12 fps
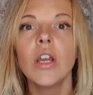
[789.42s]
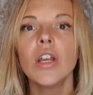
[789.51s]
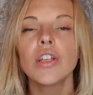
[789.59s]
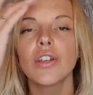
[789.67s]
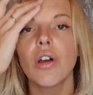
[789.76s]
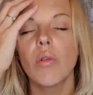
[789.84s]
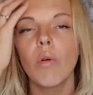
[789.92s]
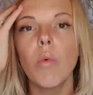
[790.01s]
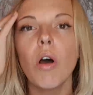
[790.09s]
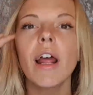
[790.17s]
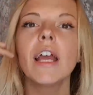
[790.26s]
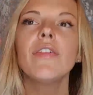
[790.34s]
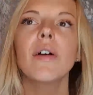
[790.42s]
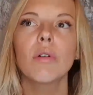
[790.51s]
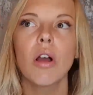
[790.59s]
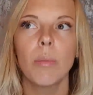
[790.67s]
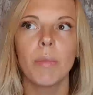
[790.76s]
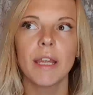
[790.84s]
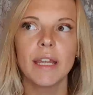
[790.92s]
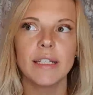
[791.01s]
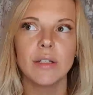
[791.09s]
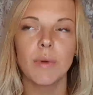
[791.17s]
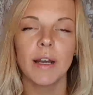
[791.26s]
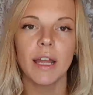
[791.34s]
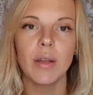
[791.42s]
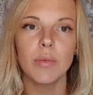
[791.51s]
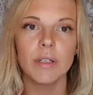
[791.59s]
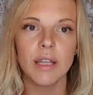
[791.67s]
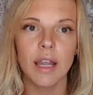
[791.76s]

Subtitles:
So what I found complicated when I was